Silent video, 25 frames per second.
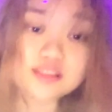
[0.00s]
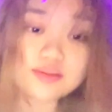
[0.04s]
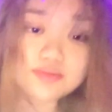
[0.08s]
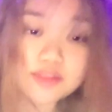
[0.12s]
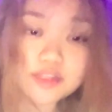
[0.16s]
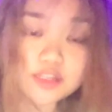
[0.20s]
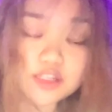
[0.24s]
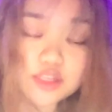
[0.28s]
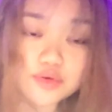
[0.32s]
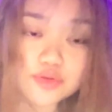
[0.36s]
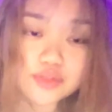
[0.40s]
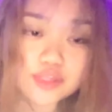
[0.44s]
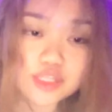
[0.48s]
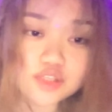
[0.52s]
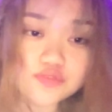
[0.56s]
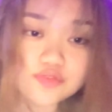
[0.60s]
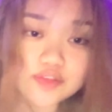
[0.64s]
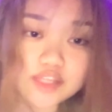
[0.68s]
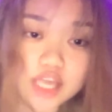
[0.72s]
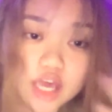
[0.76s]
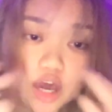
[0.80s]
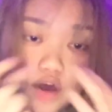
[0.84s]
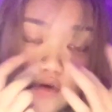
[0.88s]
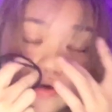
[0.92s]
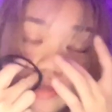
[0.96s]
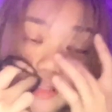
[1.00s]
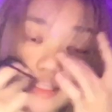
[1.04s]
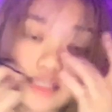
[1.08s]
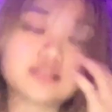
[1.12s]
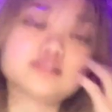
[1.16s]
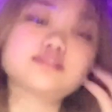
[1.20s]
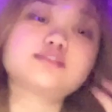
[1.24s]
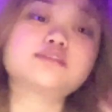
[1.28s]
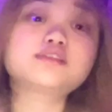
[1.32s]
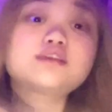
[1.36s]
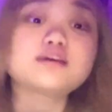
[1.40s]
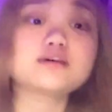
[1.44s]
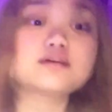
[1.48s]
something new with this video, and
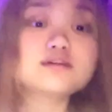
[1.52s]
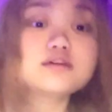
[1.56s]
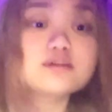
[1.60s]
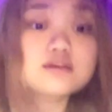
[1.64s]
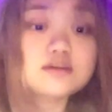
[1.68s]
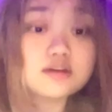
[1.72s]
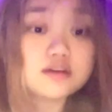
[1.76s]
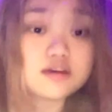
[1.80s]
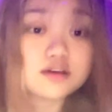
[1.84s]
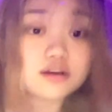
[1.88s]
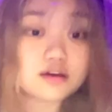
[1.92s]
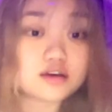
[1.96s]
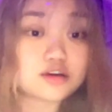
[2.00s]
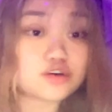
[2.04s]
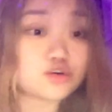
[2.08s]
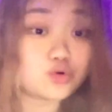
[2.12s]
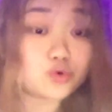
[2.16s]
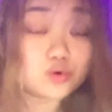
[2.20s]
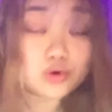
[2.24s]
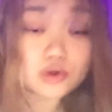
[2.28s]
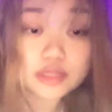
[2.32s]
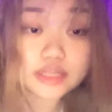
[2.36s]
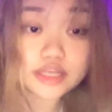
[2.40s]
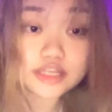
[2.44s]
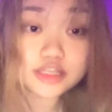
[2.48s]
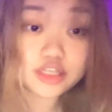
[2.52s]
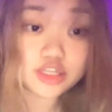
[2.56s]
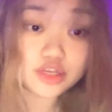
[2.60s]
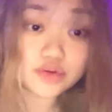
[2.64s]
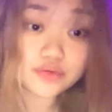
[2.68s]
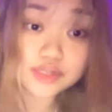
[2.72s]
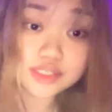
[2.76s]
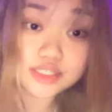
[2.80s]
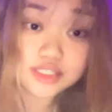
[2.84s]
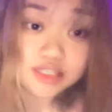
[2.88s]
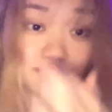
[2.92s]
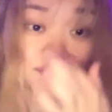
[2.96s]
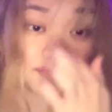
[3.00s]
it's cool and new
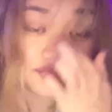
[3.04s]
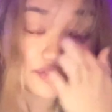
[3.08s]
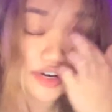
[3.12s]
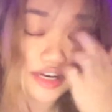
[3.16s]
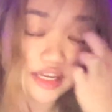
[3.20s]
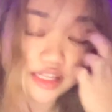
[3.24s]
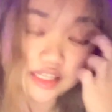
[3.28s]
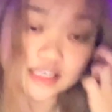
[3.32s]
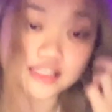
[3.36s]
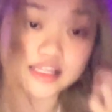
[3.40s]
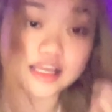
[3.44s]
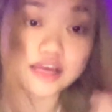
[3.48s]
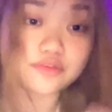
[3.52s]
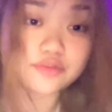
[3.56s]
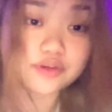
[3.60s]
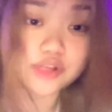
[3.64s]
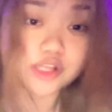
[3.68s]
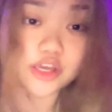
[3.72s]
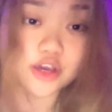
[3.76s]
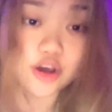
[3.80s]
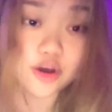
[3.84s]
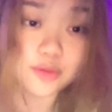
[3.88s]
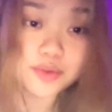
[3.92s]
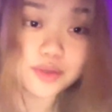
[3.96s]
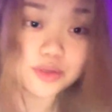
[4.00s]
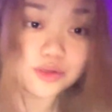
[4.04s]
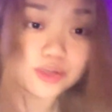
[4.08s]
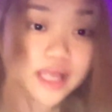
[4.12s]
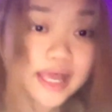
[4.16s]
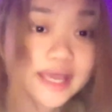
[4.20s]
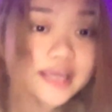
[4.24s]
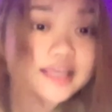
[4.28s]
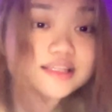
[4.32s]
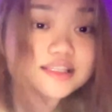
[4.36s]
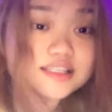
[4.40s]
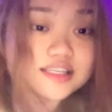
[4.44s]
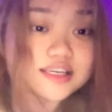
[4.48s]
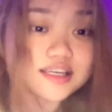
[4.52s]
and different, and I really hope you
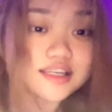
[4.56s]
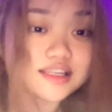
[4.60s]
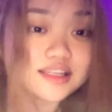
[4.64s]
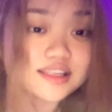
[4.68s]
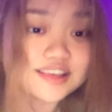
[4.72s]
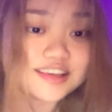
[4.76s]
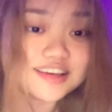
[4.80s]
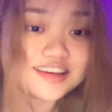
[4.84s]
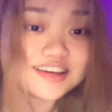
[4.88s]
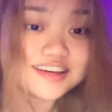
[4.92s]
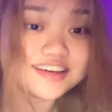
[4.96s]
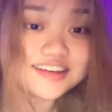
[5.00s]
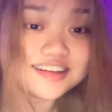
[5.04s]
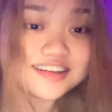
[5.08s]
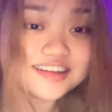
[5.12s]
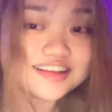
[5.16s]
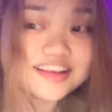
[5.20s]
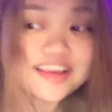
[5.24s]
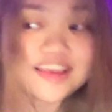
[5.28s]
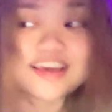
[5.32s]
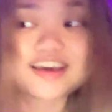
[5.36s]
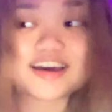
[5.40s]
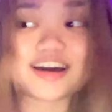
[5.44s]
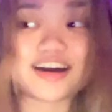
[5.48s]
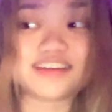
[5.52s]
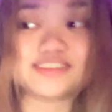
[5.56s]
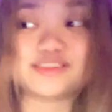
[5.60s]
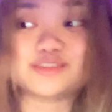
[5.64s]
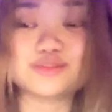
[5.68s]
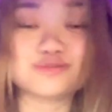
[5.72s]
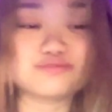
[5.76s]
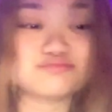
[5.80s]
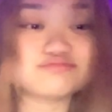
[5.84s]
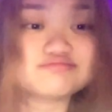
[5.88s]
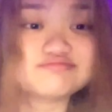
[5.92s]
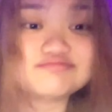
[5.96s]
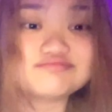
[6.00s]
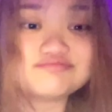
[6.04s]
liked it. I don't
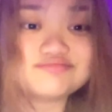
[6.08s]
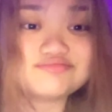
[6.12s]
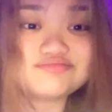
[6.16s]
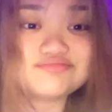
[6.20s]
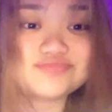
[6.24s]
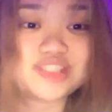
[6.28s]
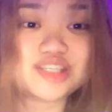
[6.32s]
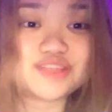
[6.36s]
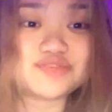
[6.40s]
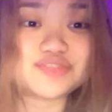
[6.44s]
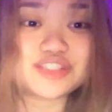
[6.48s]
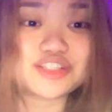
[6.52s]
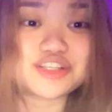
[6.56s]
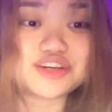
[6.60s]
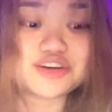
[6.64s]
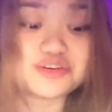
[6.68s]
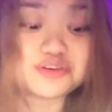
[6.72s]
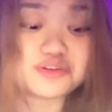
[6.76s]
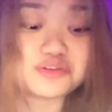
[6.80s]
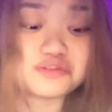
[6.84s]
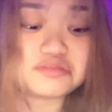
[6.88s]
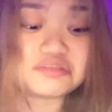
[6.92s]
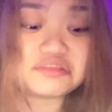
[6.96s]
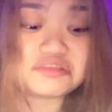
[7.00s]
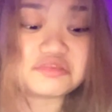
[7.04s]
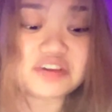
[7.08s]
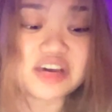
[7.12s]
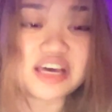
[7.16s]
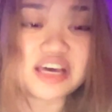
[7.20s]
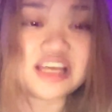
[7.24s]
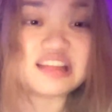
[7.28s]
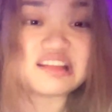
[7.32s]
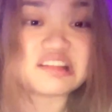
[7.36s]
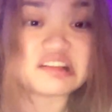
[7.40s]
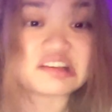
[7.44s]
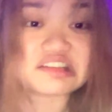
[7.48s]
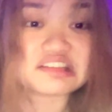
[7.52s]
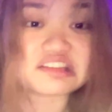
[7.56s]
even know if I
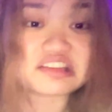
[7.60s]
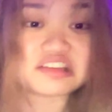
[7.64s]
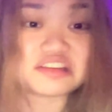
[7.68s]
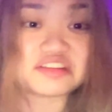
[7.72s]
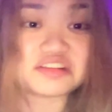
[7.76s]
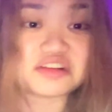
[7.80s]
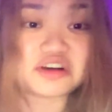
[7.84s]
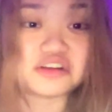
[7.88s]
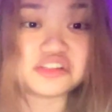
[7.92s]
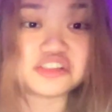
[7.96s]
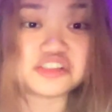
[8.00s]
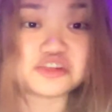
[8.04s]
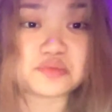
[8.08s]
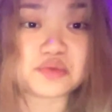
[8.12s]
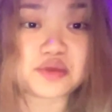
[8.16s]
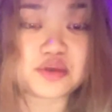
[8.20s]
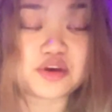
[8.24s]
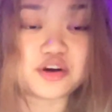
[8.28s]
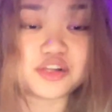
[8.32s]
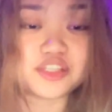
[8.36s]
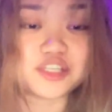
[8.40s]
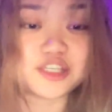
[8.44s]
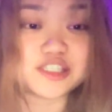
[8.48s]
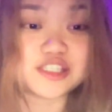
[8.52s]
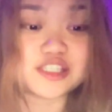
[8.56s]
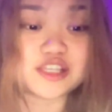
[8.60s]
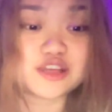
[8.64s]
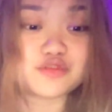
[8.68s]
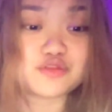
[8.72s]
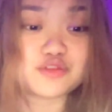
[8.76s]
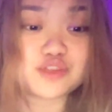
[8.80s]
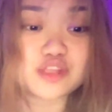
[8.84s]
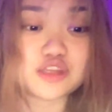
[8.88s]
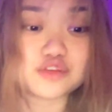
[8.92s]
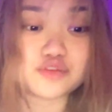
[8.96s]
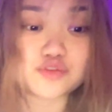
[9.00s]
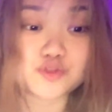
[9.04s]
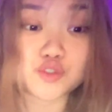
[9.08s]
liked it, to be honest. It,
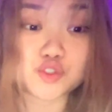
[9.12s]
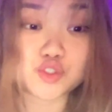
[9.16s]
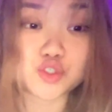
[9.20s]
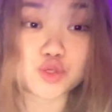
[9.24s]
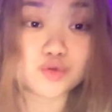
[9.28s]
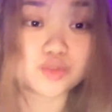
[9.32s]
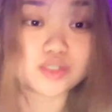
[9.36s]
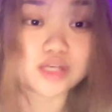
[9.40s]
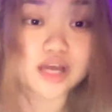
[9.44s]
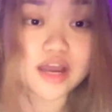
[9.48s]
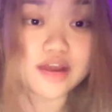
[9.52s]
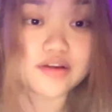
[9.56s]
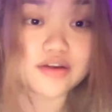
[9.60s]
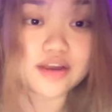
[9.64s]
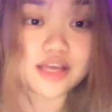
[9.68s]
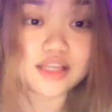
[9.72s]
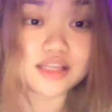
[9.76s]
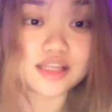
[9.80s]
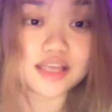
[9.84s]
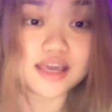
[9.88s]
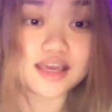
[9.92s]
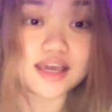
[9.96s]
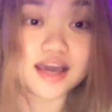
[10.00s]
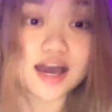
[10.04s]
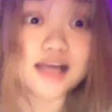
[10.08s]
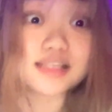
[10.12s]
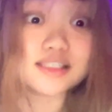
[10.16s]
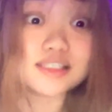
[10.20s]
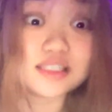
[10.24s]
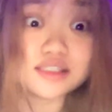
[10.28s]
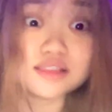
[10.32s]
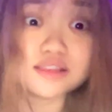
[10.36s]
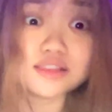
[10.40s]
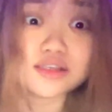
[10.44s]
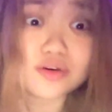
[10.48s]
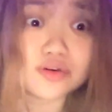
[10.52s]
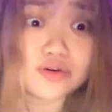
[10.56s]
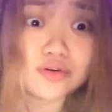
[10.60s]
this was so tiring. Like, I
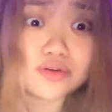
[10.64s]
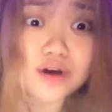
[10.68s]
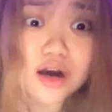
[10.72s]
didn't know